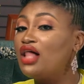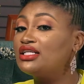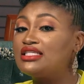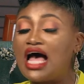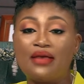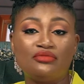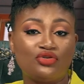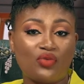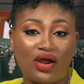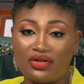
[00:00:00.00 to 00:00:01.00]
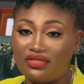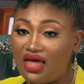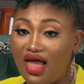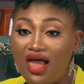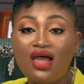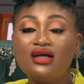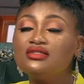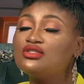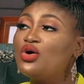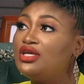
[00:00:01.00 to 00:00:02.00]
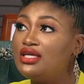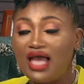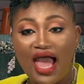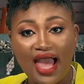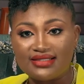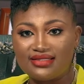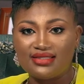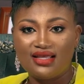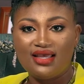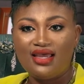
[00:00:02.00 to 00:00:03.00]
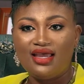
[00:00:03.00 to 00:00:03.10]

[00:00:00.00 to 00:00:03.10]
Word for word: all the times you weren't there. So yes,